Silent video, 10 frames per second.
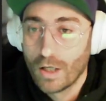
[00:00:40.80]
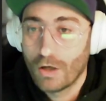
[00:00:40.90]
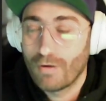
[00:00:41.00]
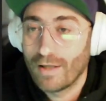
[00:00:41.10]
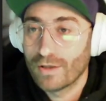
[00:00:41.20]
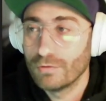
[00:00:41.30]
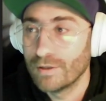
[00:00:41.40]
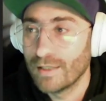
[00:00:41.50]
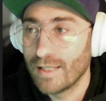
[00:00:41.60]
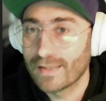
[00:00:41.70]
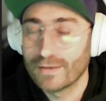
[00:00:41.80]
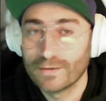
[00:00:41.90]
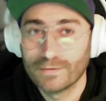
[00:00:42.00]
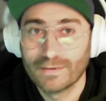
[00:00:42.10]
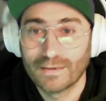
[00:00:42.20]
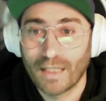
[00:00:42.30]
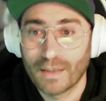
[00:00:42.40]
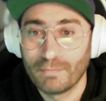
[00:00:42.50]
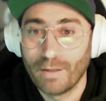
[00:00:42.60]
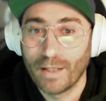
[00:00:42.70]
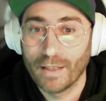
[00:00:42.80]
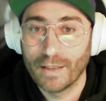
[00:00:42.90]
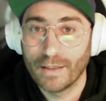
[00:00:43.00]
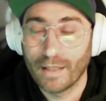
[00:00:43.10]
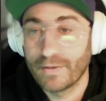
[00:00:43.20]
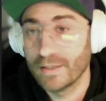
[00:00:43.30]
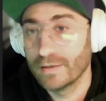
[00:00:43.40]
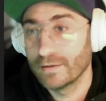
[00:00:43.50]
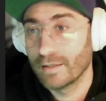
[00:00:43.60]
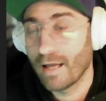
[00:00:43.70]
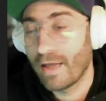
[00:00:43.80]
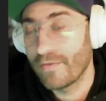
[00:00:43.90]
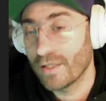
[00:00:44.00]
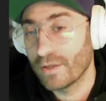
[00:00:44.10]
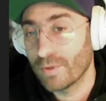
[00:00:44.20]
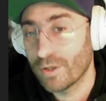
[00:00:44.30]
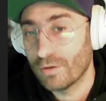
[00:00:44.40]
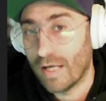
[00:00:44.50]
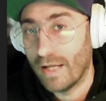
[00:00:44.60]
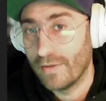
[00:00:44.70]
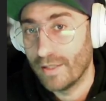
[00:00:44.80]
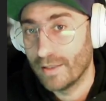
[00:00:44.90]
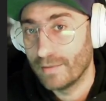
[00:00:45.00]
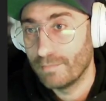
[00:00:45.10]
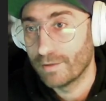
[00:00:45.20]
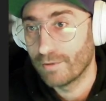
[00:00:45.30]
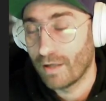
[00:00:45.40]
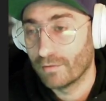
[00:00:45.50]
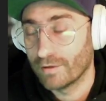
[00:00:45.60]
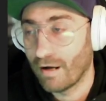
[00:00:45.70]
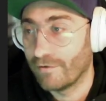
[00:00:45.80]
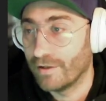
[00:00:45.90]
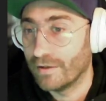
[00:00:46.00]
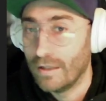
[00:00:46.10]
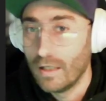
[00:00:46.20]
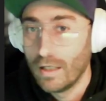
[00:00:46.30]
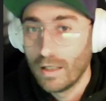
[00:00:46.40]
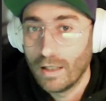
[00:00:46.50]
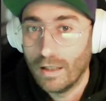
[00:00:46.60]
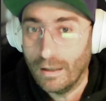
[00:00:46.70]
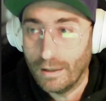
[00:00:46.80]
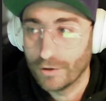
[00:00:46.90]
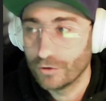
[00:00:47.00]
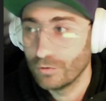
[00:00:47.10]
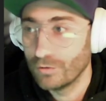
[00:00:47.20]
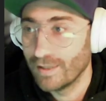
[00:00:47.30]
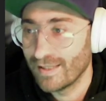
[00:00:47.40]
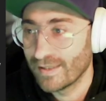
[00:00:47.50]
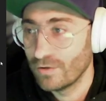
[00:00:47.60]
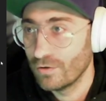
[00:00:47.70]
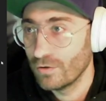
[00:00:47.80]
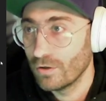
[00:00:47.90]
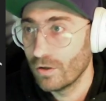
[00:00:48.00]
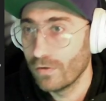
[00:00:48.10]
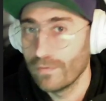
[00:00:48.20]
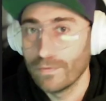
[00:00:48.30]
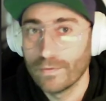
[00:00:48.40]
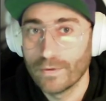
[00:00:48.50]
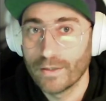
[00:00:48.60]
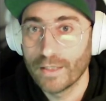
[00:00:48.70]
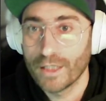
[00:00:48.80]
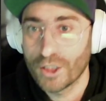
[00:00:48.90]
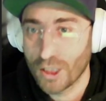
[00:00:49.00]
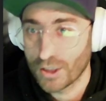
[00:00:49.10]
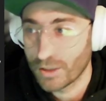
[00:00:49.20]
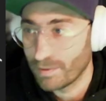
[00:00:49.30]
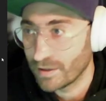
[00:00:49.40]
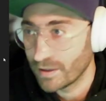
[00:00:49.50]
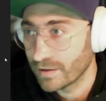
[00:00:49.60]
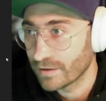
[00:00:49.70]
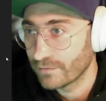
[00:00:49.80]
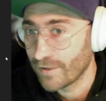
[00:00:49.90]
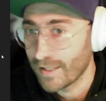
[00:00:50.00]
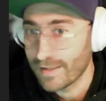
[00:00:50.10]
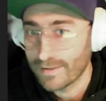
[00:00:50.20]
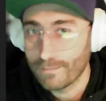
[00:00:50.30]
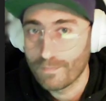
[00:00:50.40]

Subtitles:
All right, so let's start by adding, I think we should add a background graphic. So let's go on the ChatGPT interface.